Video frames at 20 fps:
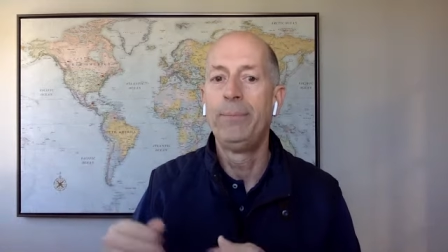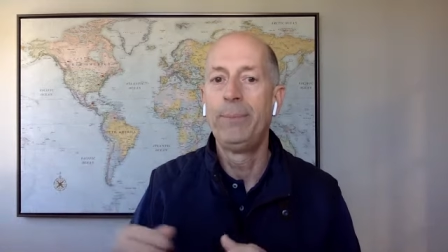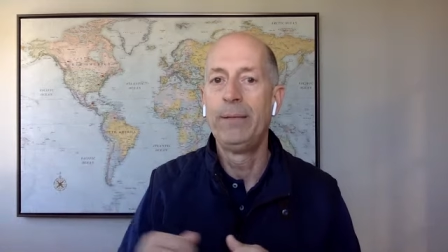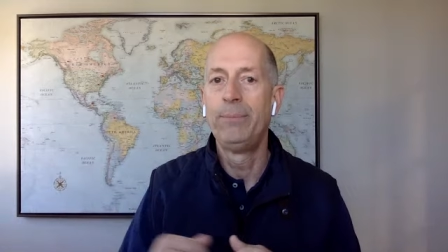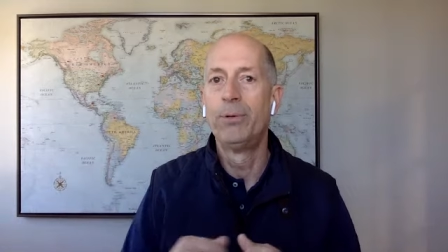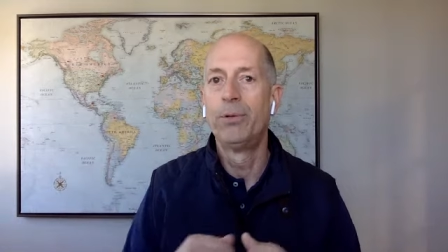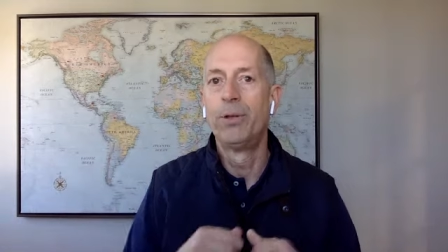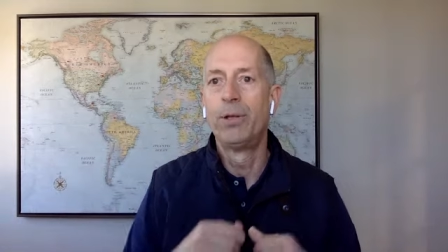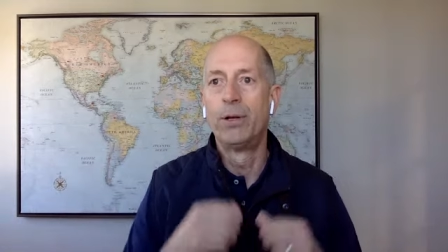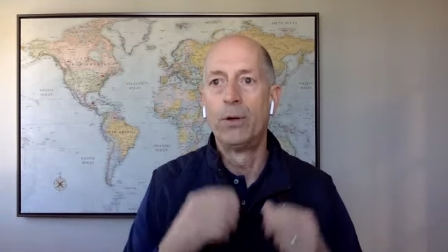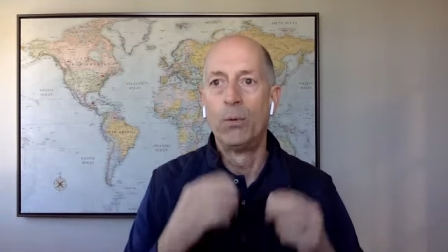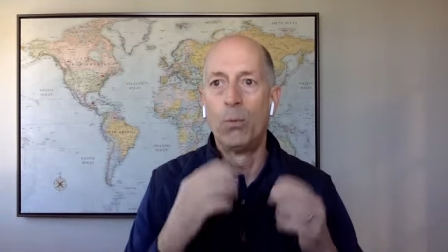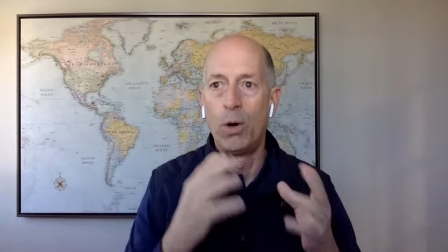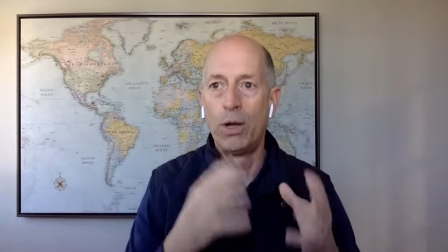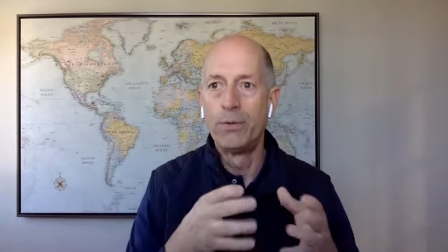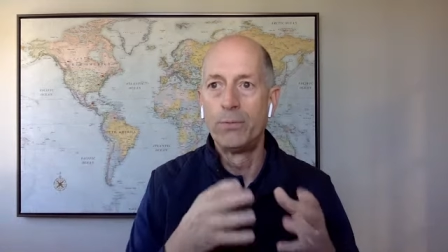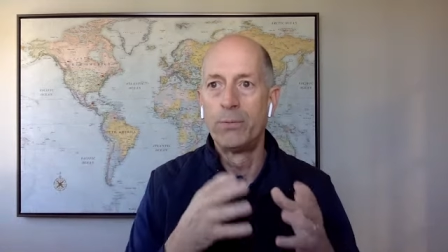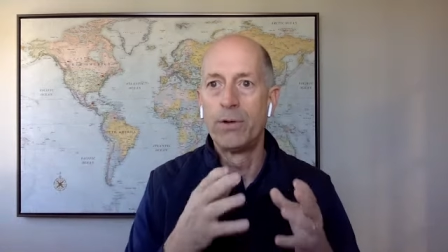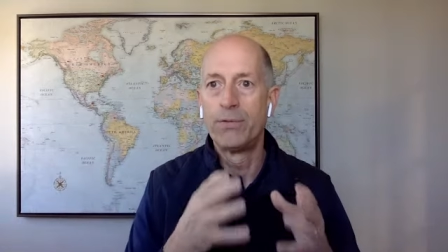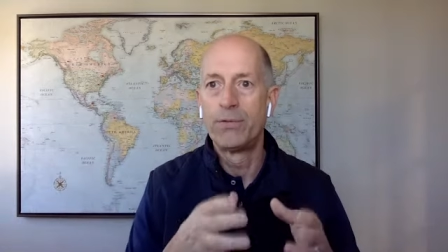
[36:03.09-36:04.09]
People that are
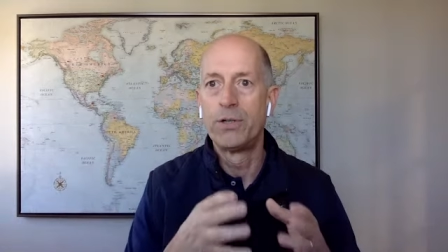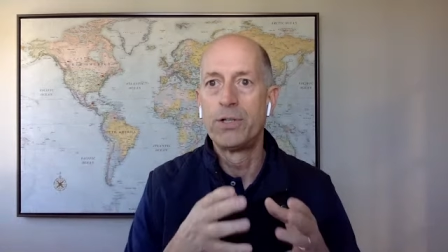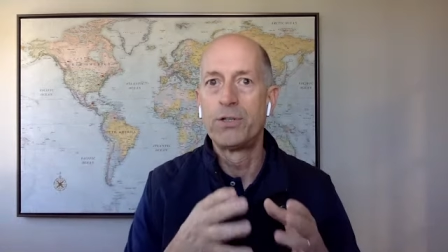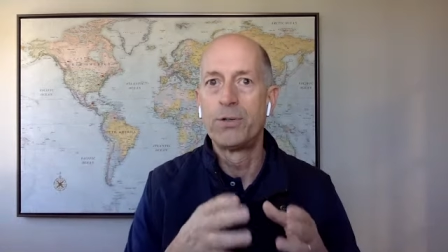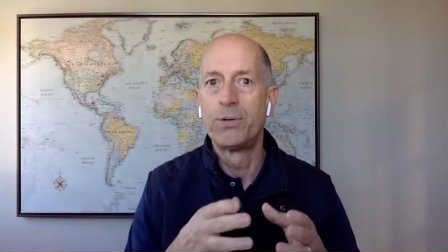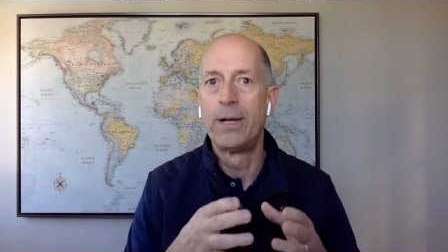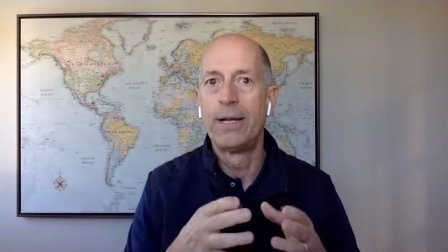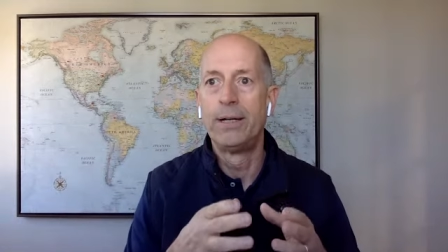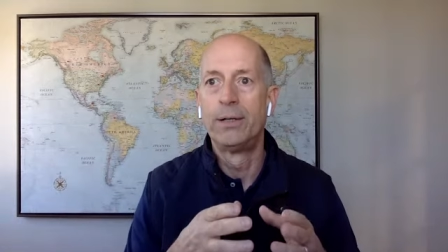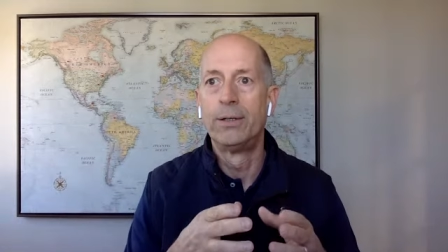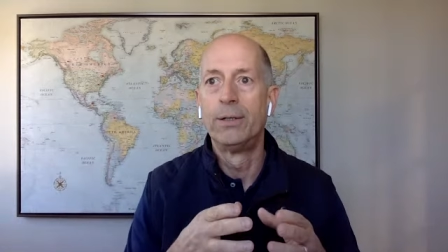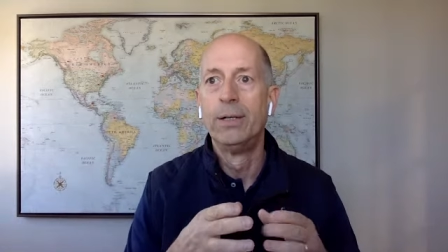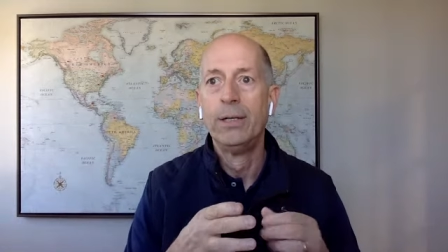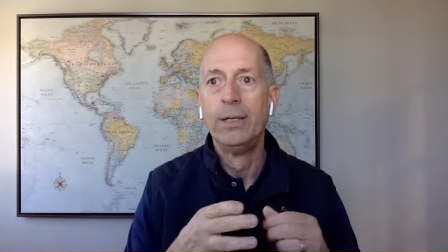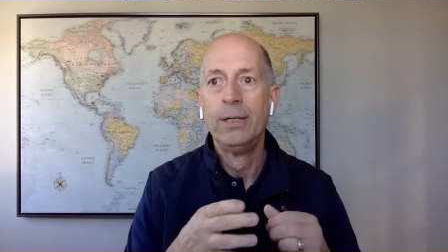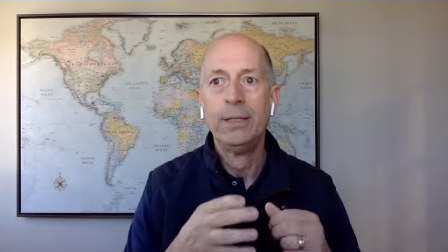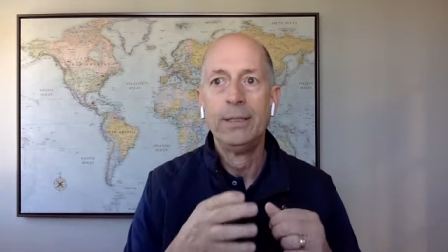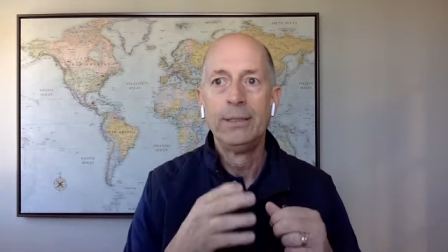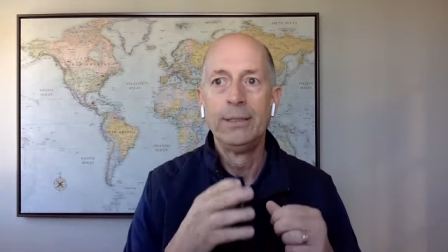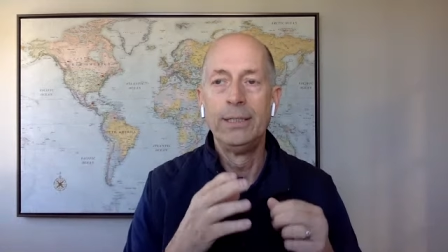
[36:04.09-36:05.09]
one refrigerator,
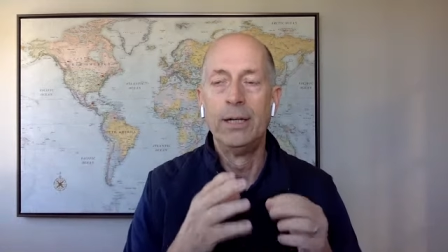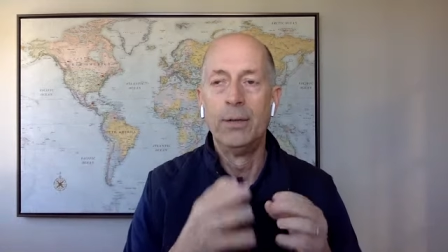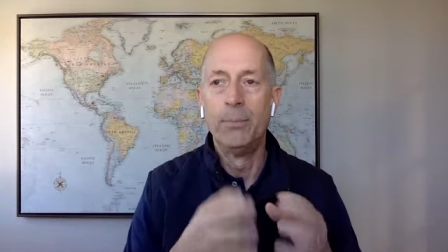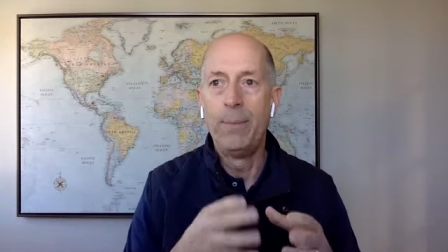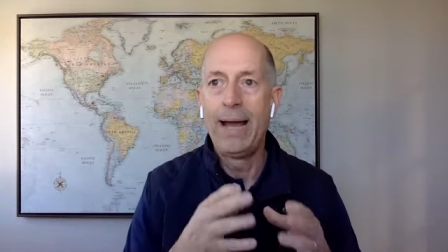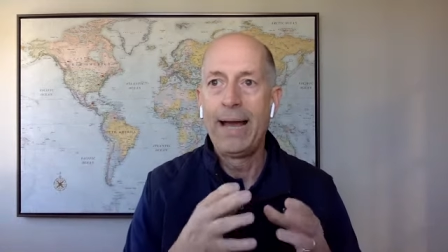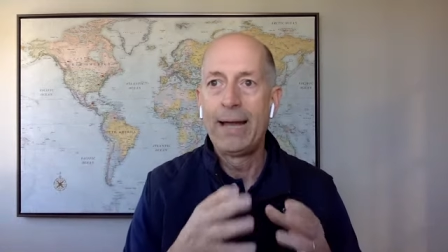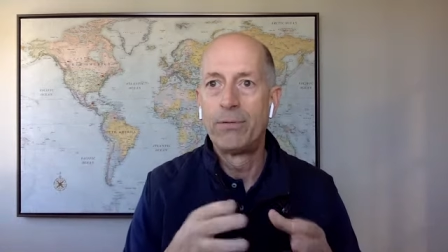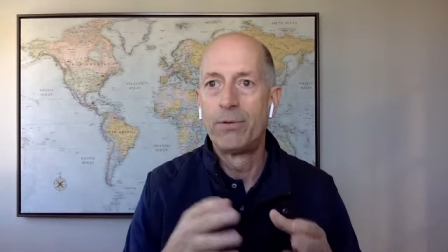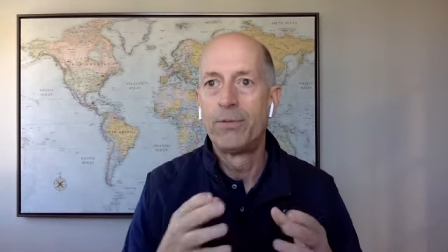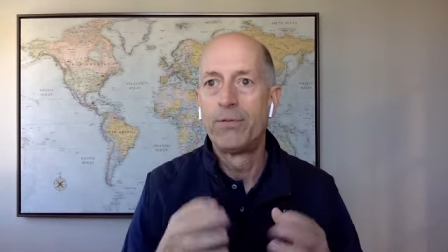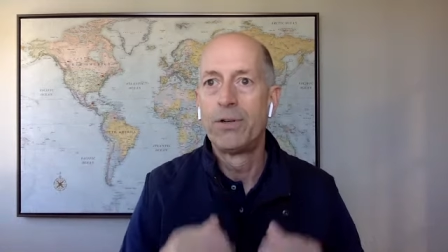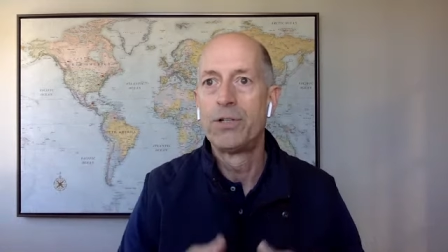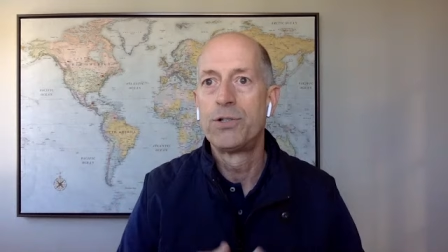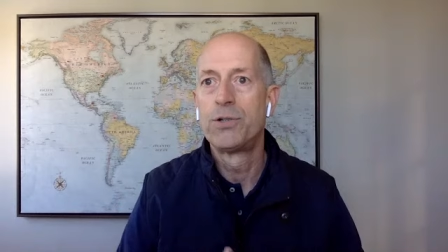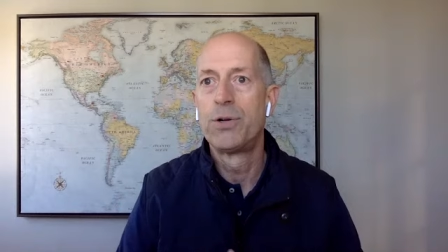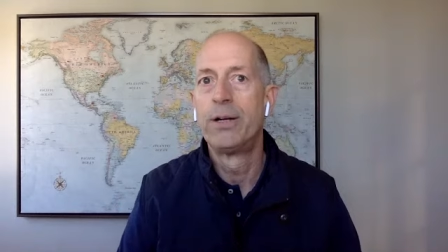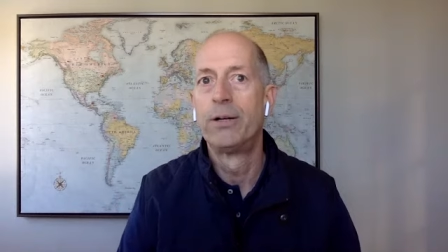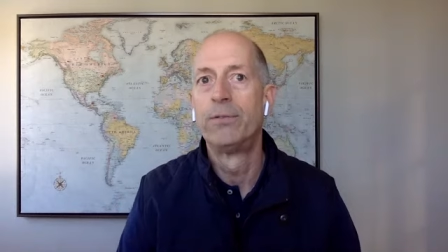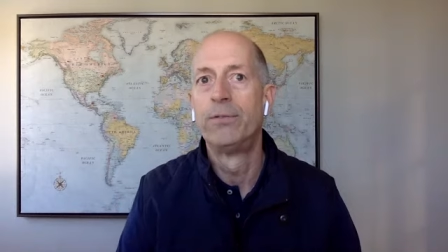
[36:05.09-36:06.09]
you know, bad
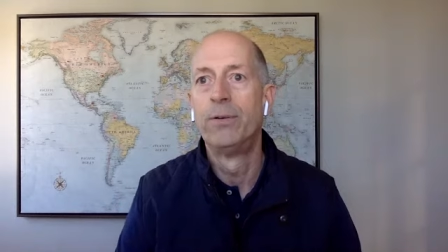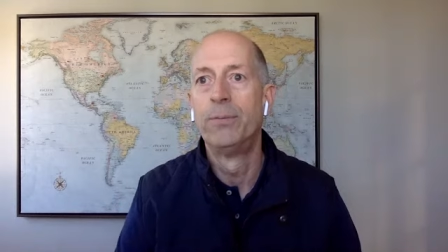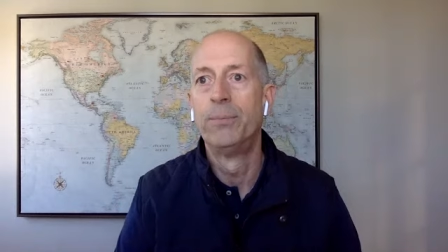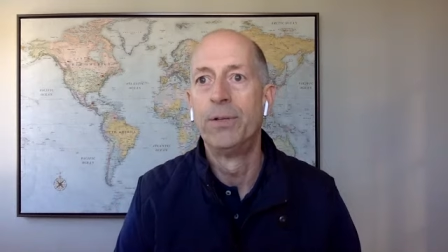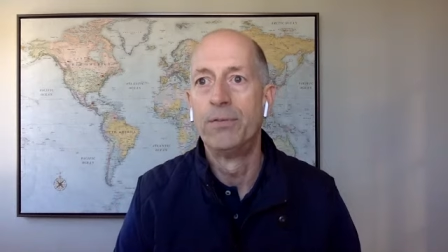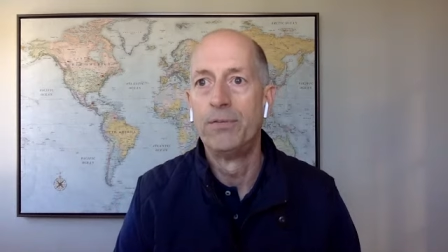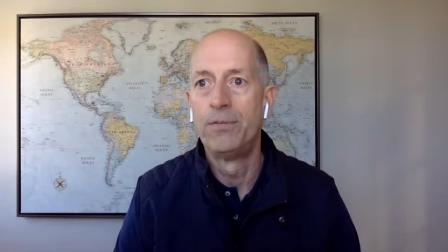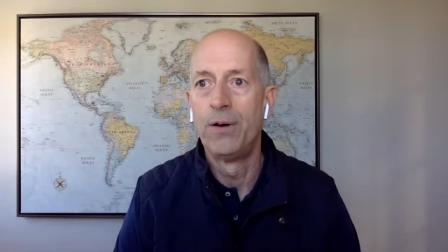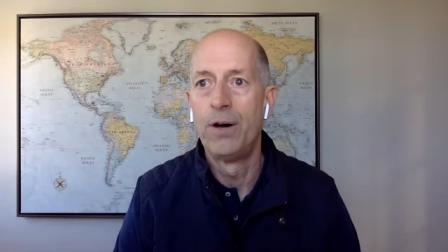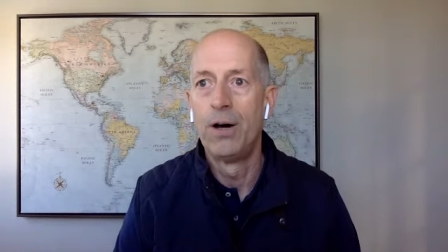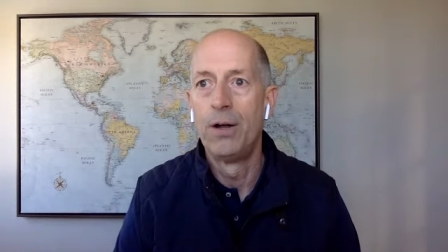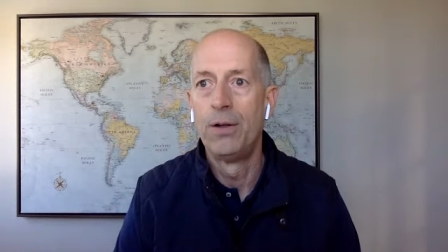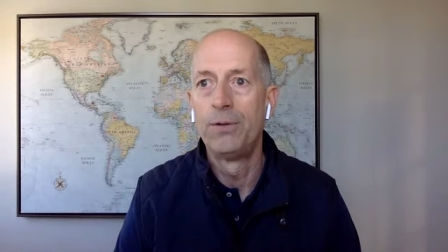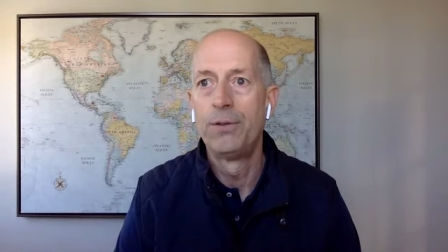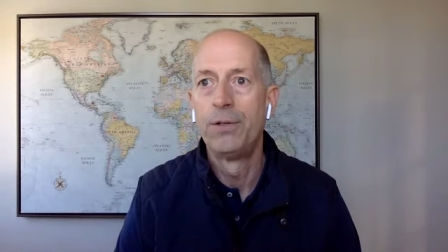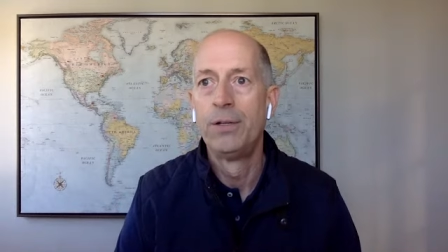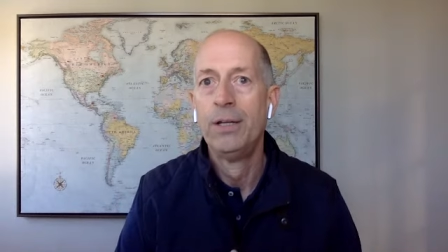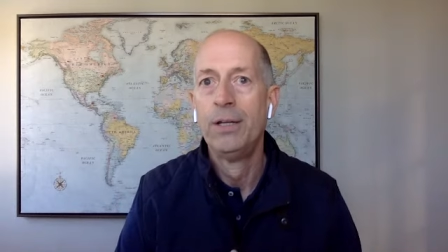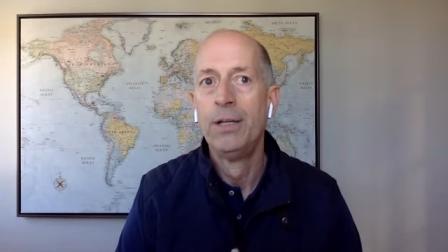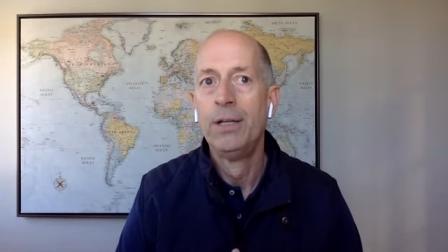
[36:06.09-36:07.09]
refrigerator from default